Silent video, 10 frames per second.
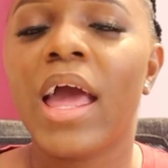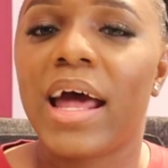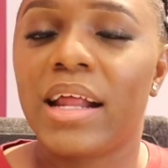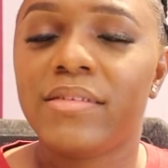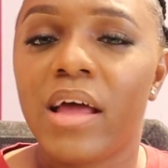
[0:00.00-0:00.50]

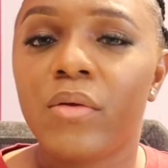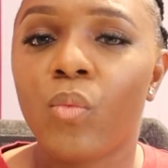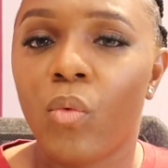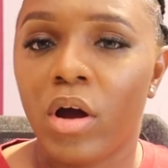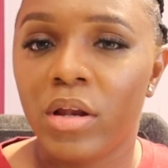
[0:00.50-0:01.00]
And I said,
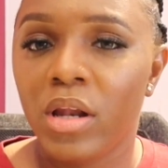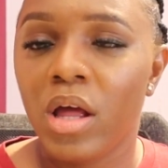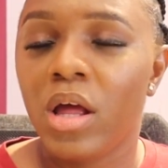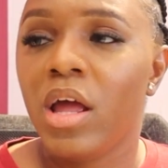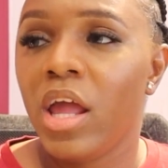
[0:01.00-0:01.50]
one,
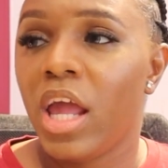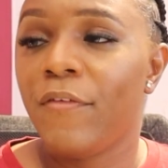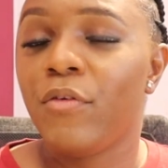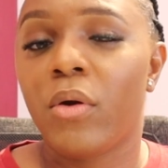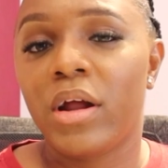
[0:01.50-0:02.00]

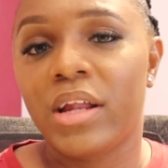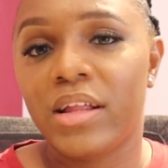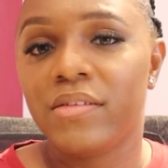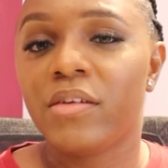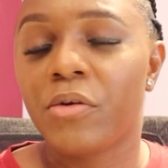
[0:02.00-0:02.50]
if you are an
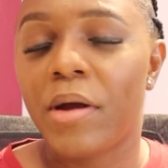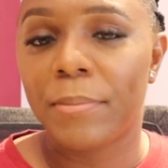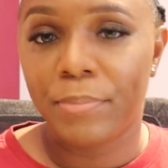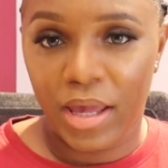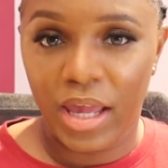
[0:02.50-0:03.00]

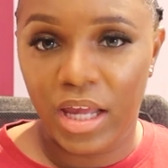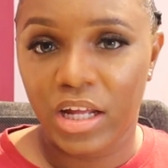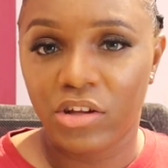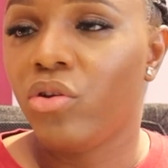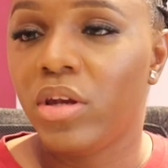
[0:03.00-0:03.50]
Instagram
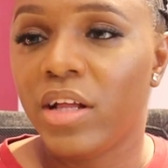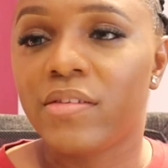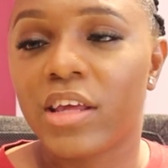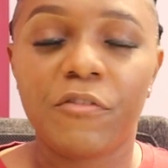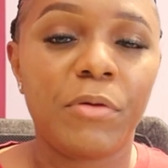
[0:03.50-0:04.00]
page, you need
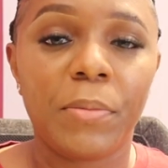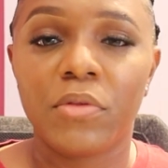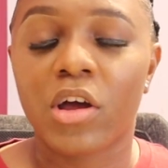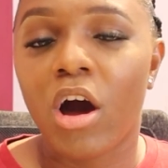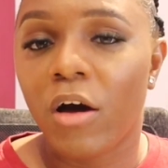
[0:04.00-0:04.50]
to give people
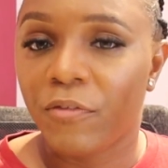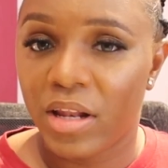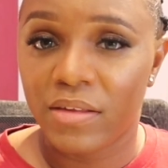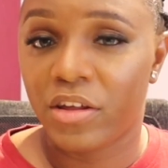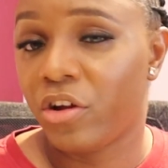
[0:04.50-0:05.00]
the
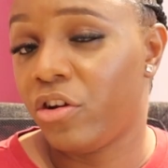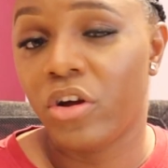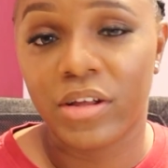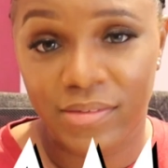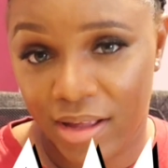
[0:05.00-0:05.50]
confidence that you're
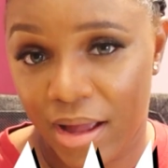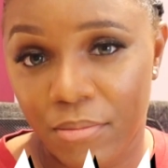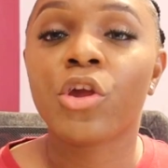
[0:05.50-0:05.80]
not a scam.